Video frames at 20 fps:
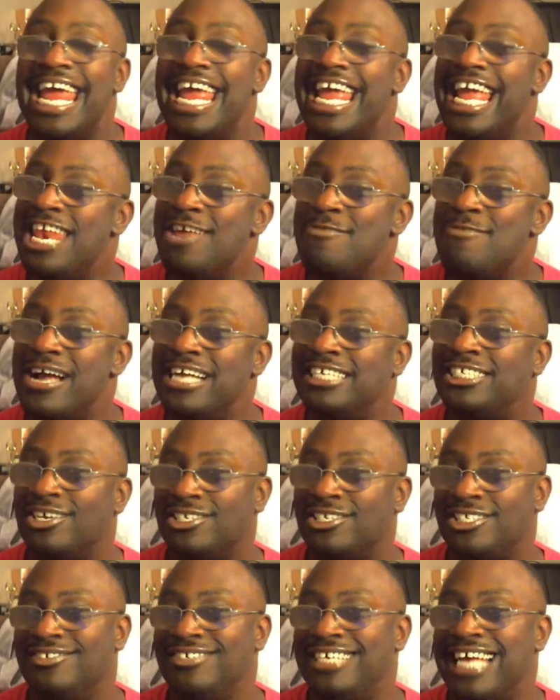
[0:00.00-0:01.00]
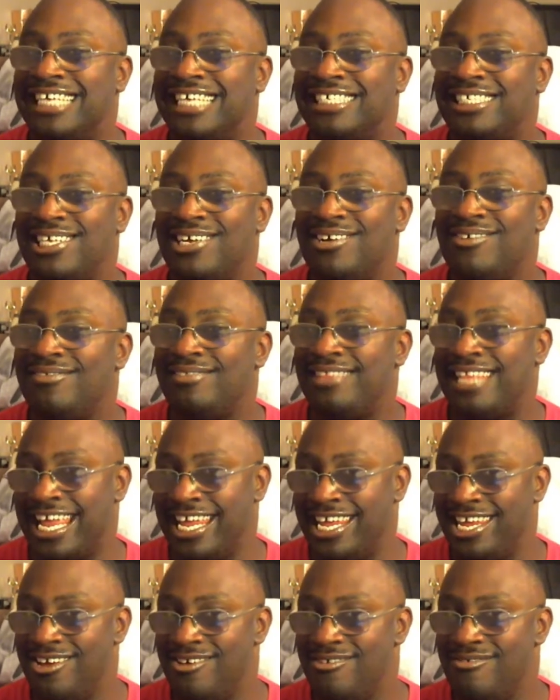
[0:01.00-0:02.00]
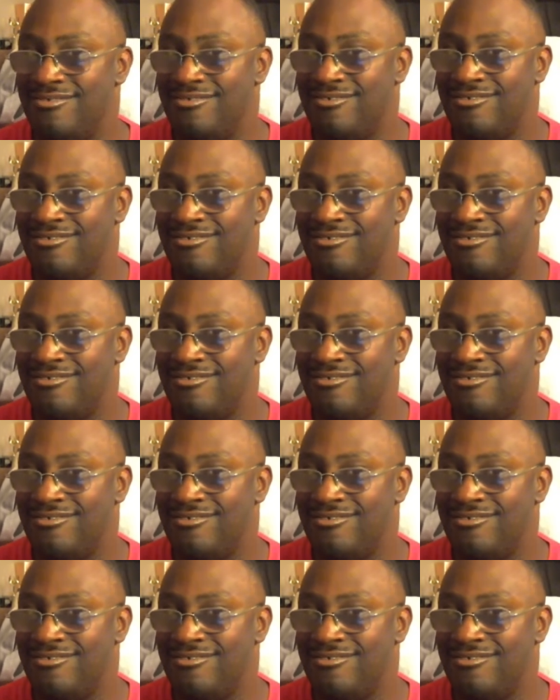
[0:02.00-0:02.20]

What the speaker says: Anyway, talk to you guys soon. Thank you